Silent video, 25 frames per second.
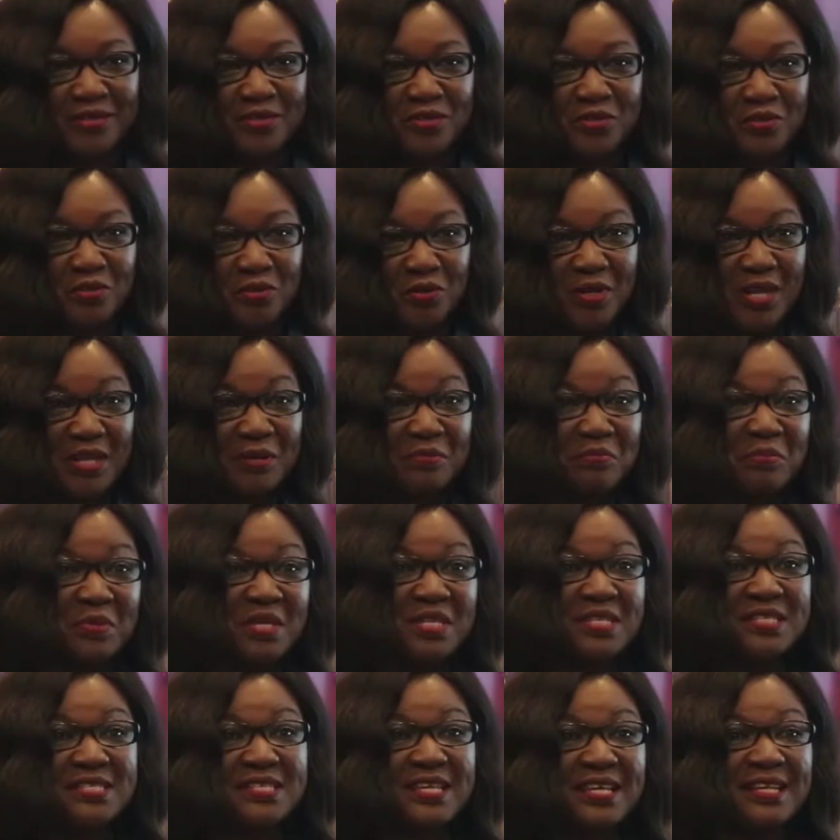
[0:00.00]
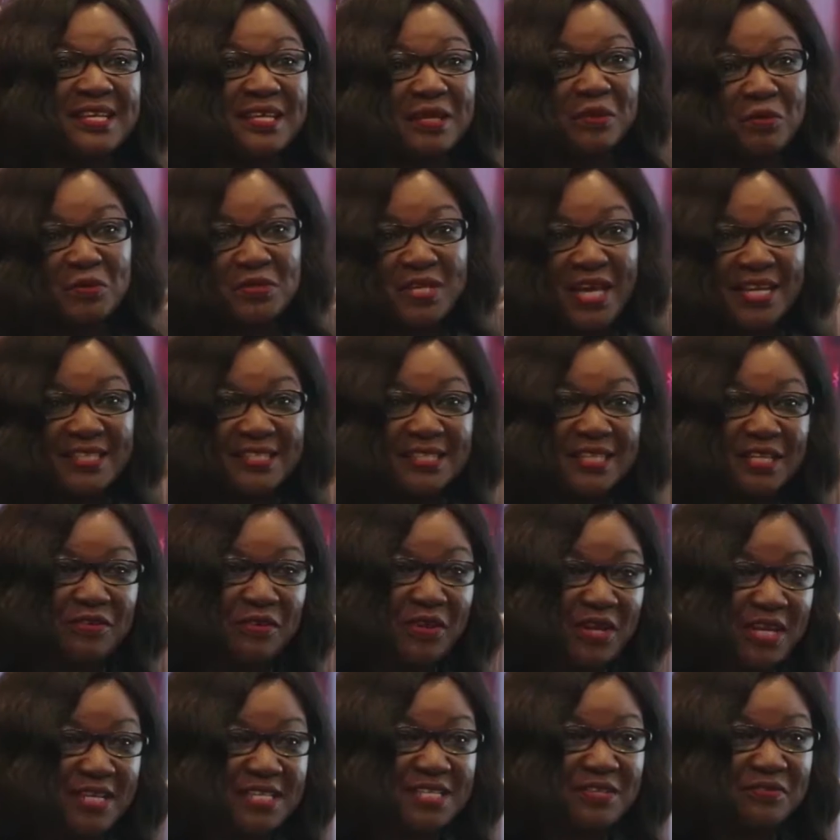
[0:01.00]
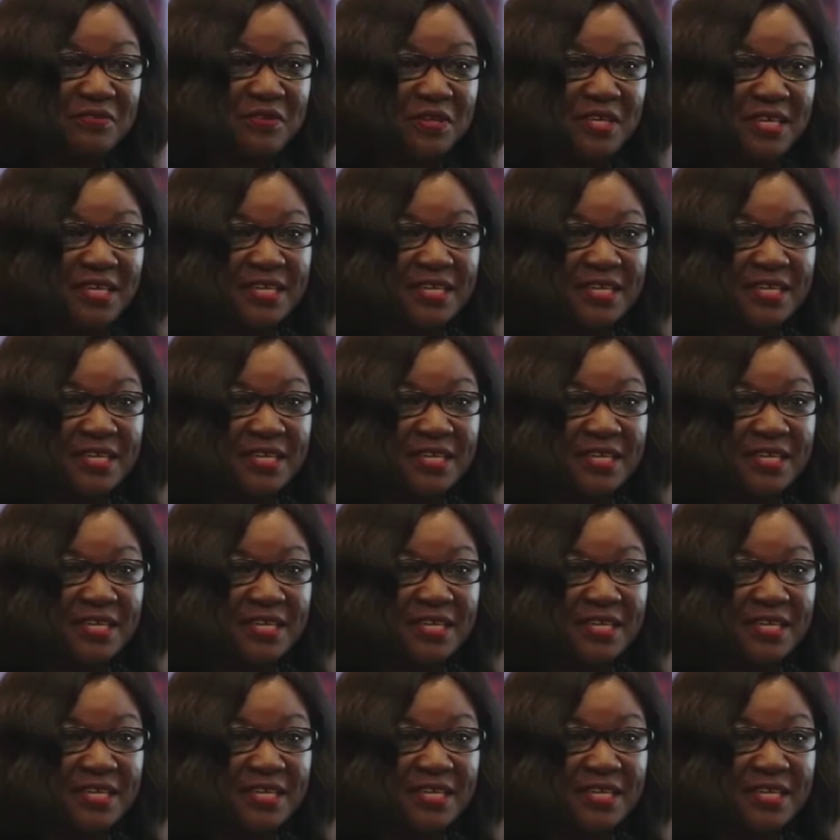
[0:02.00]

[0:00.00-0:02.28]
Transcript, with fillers: So that means that he was actually relatively